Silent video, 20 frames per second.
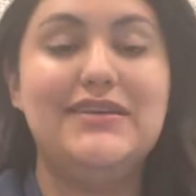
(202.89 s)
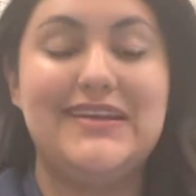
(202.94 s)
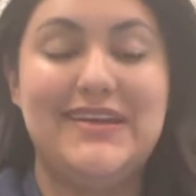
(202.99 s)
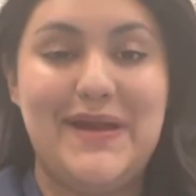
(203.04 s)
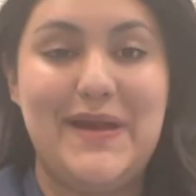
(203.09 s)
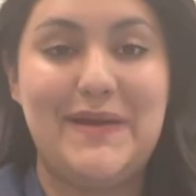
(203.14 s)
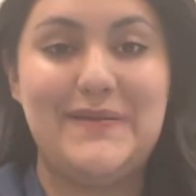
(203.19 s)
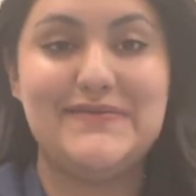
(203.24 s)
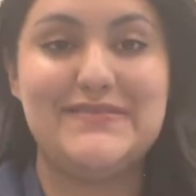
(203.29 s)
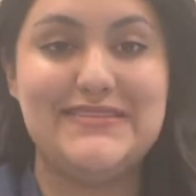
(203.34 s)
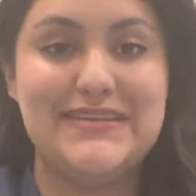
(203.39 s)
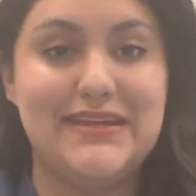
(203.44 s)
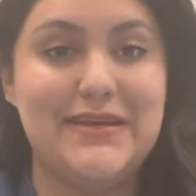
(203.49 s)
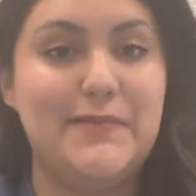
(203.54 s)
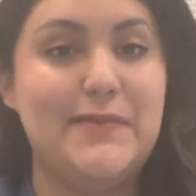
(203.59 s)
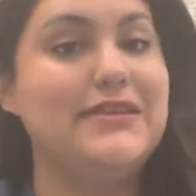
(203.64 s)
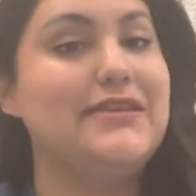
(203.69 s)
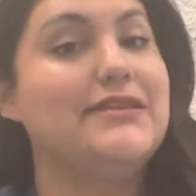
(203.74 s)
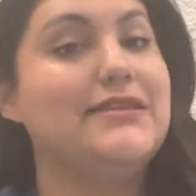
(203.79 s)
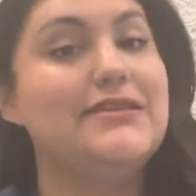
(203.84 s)
you know how I was talking
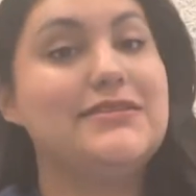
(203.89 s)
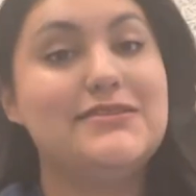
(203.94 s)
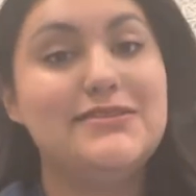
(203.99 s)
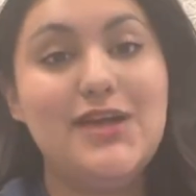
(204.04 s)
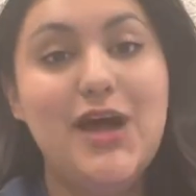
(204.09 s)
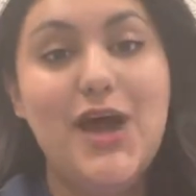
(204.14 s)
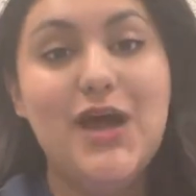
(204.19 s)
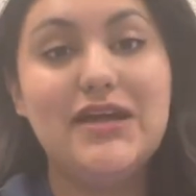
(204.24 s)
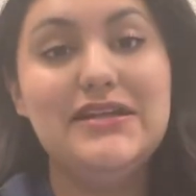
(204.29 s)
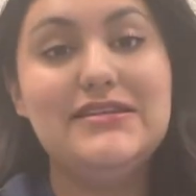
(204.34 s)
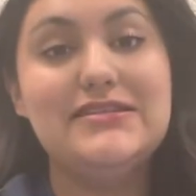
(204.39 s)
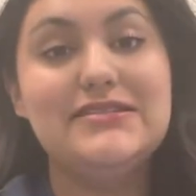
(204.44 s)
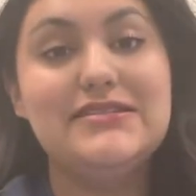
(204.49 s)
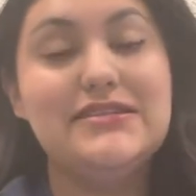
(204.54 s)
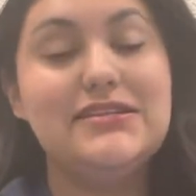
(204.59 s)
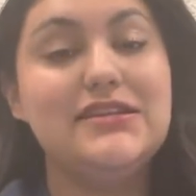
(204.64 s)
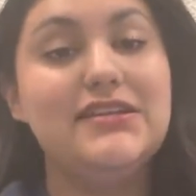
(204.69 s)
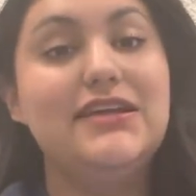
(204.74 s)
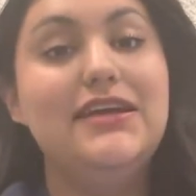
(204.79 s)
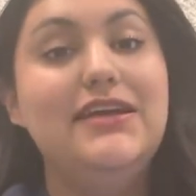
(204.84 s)
about that the song is
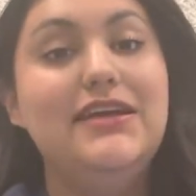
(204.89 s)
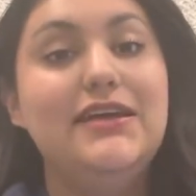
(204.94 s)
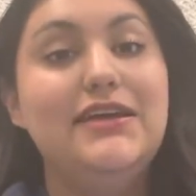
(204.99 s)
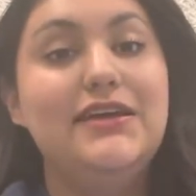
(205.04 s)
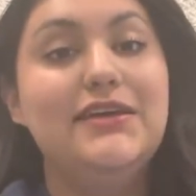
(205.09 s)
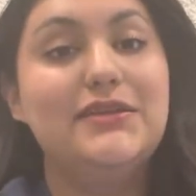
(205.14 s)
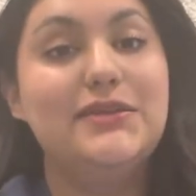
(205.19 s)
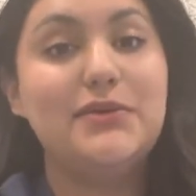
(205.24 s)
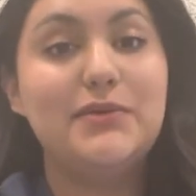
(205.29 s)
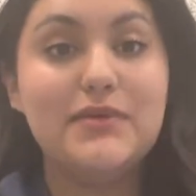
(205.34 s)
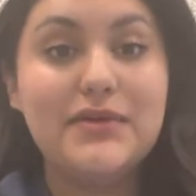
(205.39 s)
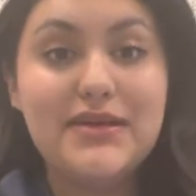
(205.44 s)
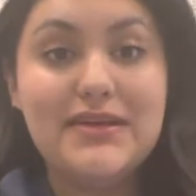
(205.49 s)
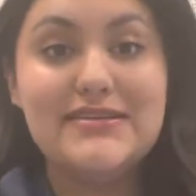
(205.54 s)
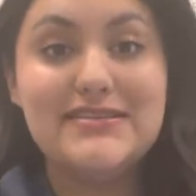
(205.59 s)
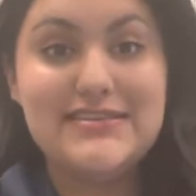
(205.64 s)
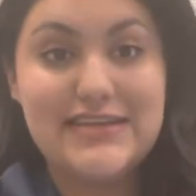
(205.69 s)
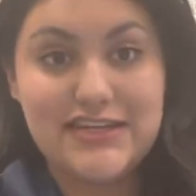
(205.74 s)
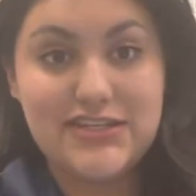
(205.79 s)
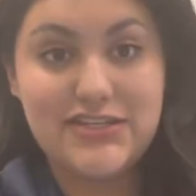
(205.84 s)
in 3
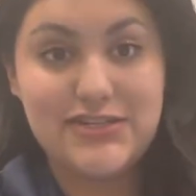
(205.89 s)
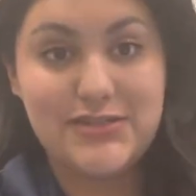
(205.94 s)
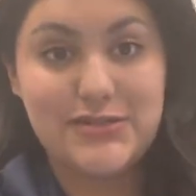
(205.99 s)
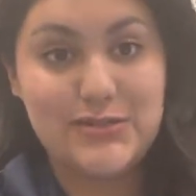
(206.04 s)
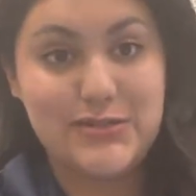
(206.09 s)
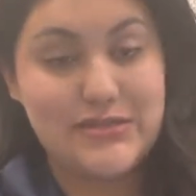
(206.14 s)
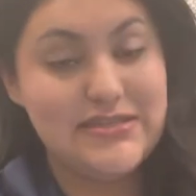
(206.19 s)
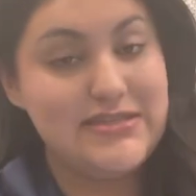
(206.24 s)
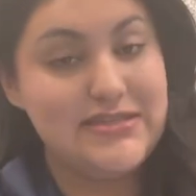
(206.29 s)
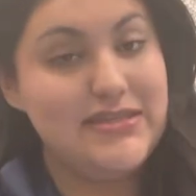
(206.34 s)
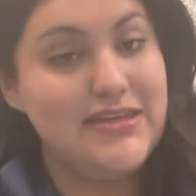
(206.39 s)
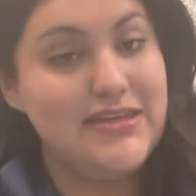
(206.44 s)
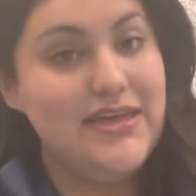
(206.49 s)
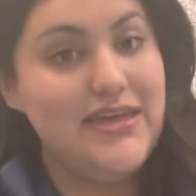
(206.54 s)
sections, so it's